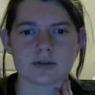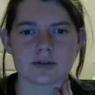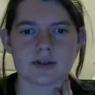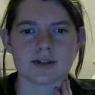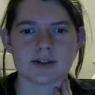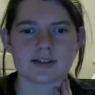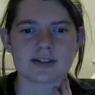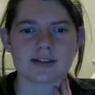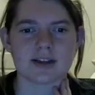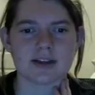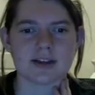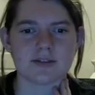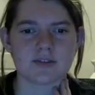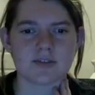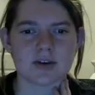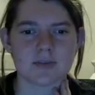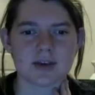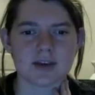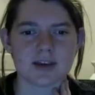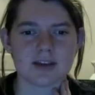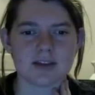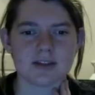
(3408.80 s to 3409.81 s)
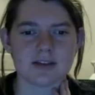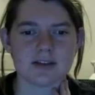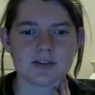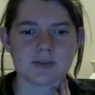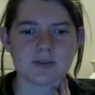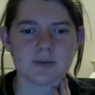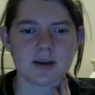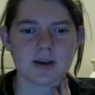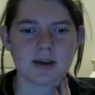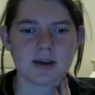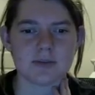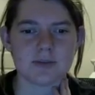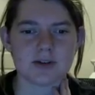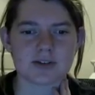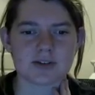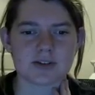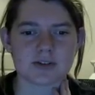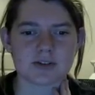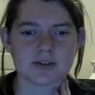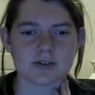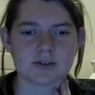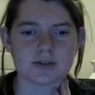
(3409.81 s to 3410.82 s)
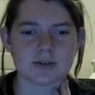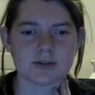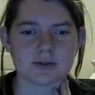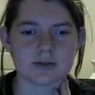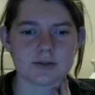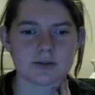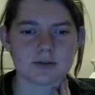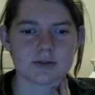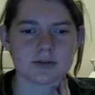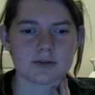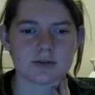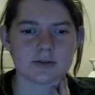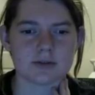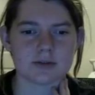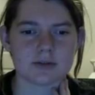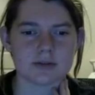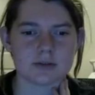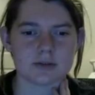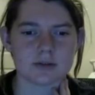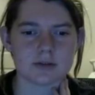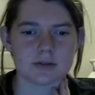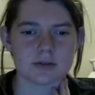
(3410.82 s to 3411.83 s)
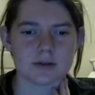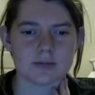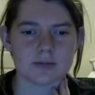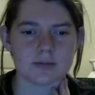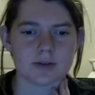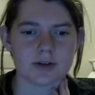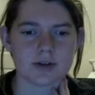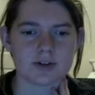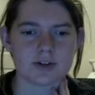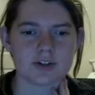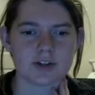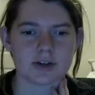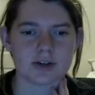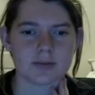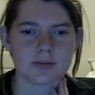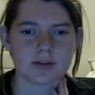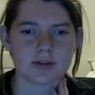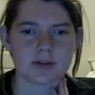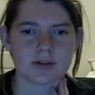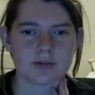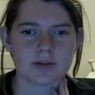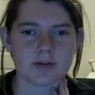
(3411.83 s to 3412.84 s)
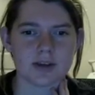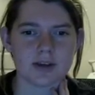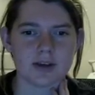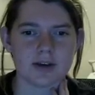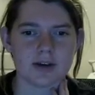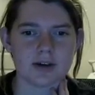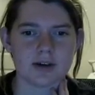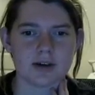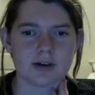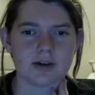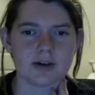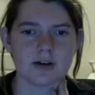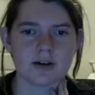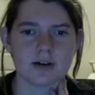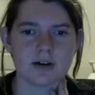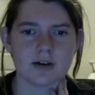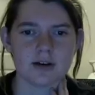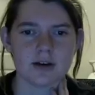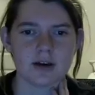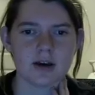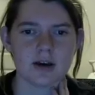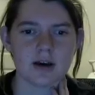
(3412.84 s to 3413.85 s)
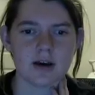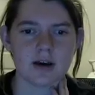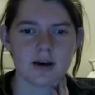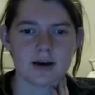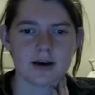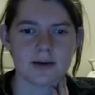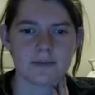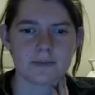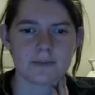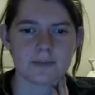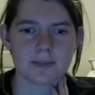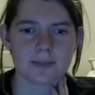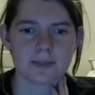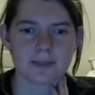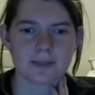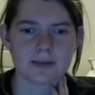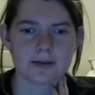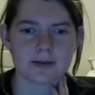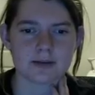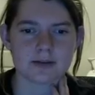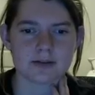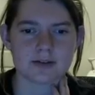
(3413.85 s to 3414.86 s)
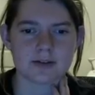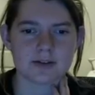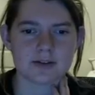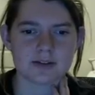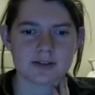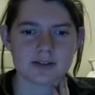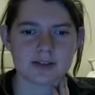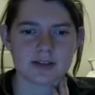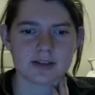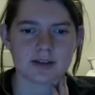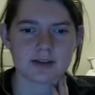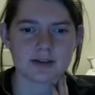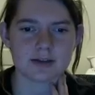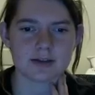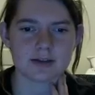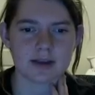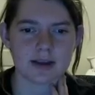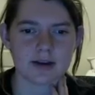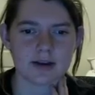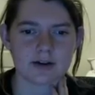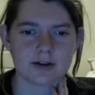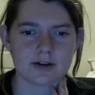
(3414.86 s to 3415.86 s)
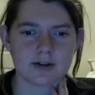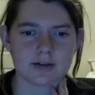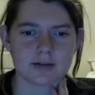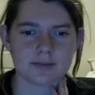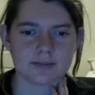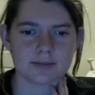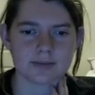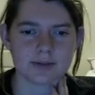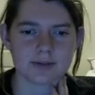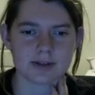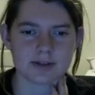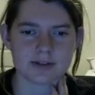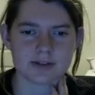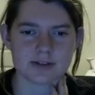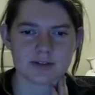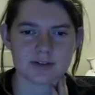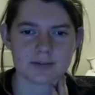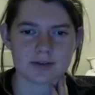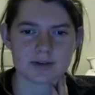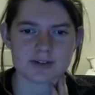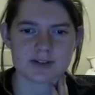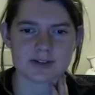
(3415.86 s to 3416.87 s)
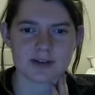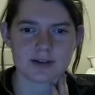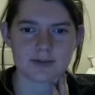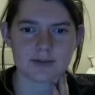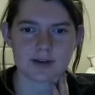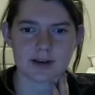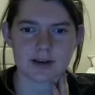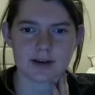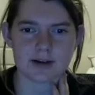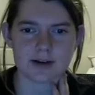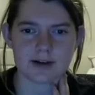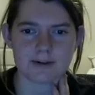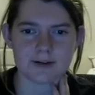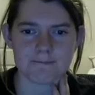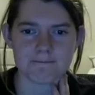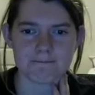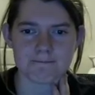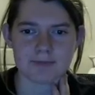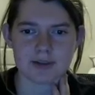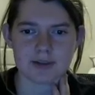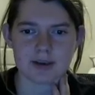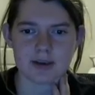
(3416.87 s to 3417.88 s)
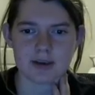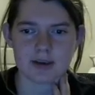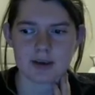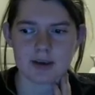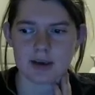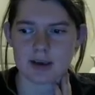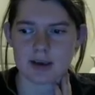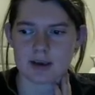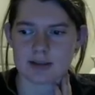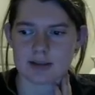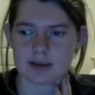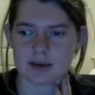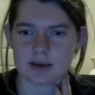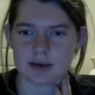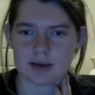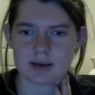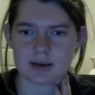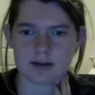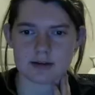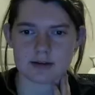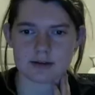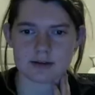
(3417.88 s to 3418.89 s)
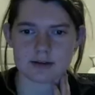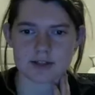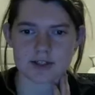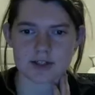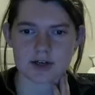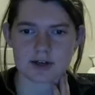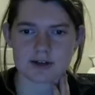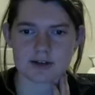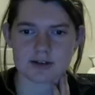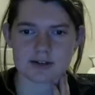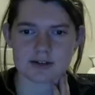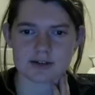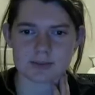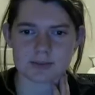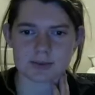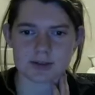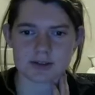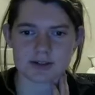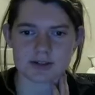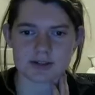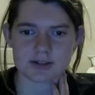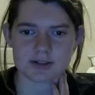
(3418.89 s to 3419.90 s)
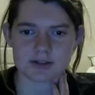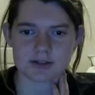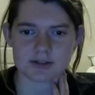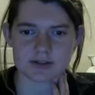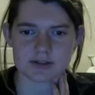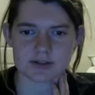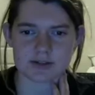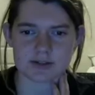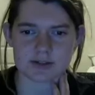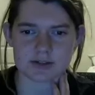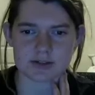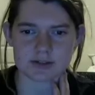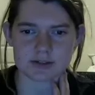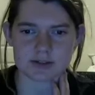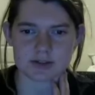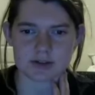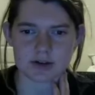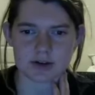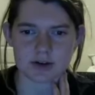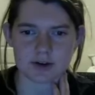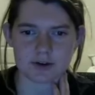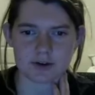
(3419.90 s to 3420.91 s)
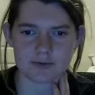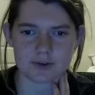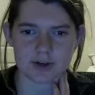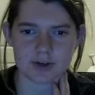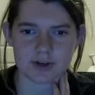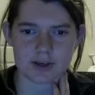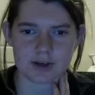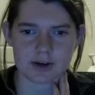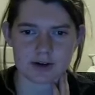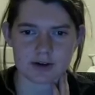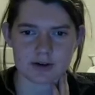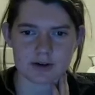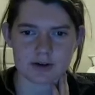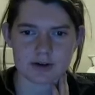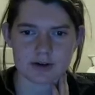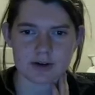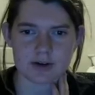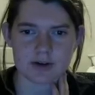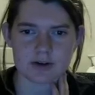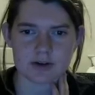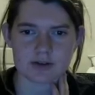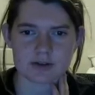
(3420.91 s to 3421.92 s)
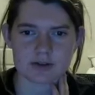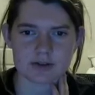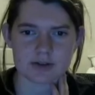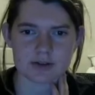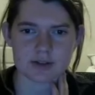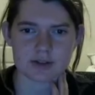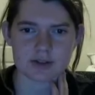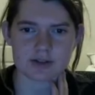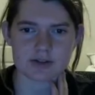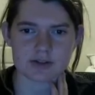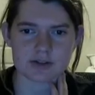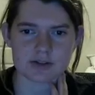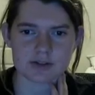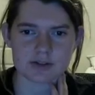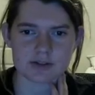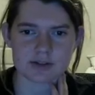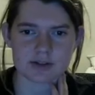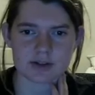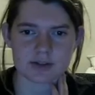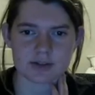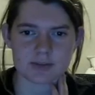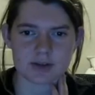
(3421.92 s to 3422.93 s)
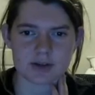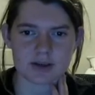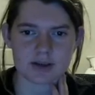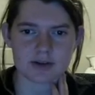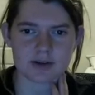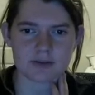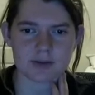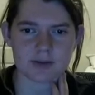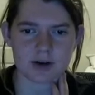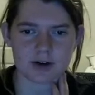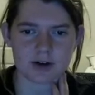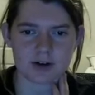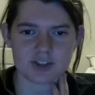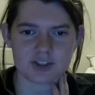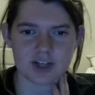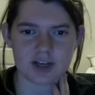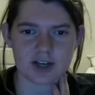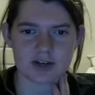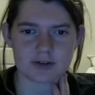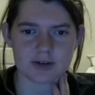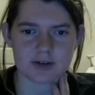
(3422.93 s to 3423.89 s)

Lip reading: it's kind of coming in this way, but it's also branching up a little bit here. So you can see the lighter places on my skin right here, and then the darkest places are over here. So this is going to be where our shadow